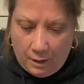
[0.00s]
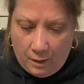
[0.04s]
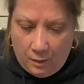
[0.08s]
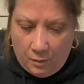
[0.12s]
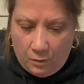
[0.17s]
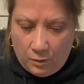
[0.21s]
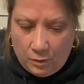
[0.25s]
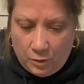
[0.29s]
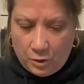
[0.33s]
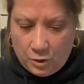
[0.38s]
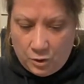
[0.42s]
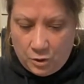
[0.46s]

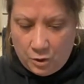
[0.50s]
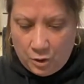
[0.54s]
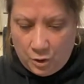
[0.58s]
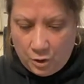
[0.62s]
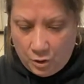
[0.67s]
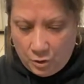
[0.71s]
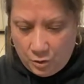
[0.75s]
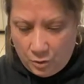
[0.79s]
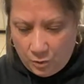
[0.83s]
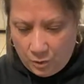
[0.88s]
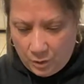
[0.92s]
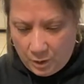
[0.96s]
We're just going to
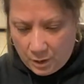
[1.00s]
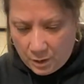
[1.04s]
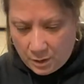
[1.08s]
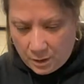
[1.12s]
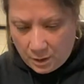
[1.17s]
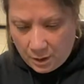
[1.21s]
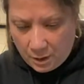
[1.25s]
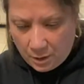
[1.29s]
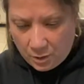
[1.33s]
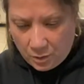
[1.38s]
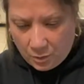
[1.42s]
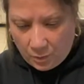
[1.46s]
do
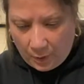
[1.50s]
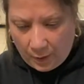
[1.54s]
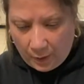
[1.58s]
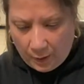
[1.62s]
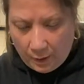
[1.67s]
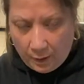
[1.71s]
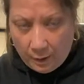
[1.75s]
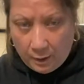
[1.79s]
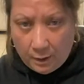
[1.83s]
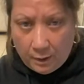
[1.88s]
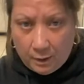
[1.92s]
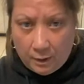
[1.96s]
this
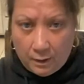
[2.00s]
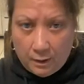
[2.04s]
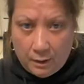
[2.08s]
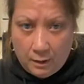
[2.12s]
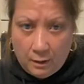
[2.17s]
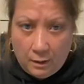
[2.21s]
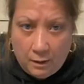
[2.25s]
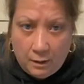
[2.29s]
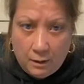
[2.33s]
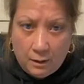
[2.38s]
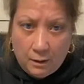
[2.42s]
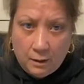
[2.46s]
way.
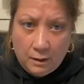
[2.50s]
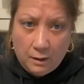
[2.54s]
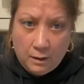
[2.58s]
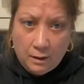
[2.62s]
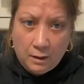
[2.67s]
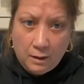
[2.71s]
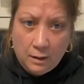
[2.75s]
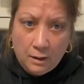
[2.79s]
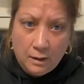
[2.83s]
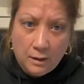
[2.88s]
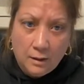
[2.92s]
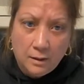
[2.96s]

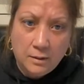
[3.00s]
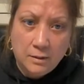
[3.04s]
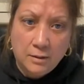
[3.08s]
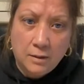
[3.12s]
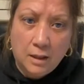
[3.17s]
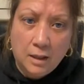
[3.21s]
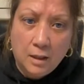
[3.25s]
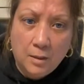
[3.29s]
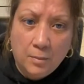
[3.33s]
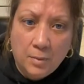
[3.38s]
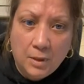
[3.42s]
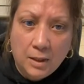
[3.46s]
Is
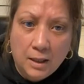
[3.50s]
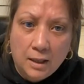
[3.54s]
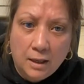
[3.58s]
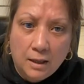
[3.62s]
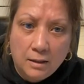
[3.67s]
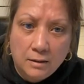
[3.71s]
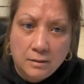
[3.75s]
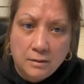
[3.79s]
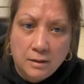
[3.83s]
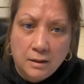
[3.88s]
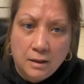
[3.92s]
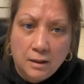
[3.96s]
anybody
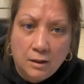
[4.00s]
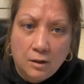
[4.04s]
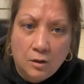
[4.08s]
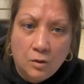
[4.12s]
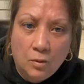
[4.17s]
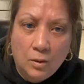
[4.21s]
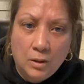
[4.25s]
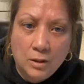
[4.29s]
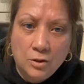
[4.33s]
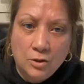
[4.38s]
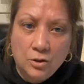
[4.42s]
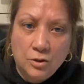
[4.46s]
asking a
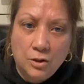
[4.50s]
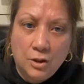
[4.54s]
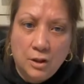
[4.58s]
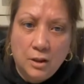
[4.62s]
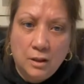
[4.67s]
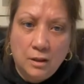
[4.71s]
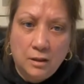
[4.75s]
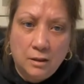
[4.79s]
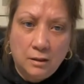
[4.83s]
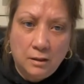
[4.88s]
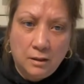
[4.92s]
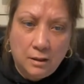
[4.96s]

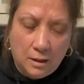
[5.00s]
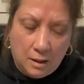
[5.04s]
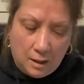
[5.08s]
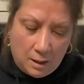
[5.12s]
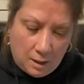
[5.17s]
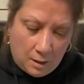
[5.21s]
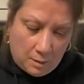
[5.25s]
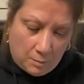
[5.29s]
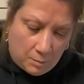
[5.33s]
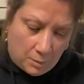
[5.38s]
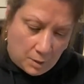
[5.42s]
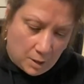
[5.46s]
question?
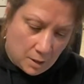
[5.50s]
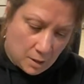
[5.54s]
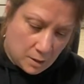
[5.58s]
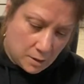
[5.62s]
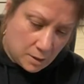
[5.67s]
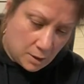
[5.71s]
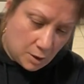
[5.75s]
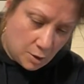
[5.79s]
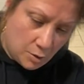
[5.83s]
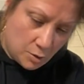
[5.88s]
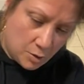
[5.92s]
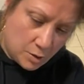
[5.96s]

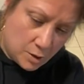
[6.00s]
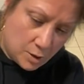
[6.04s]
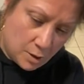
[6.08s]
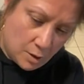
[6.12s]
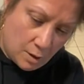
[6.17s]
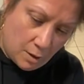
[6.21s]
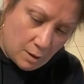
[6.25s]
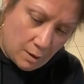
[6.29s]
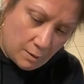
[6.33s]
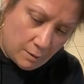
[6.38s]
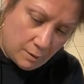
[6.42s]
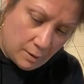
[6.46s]
Melissa, you still
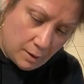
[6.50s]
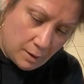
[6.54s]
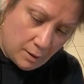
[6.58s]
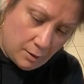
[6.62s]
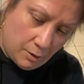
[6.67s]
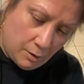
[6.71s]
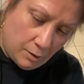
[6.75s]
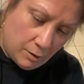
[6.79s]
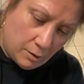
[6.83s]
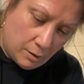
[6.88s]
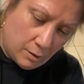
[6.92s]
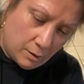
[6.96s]
on there?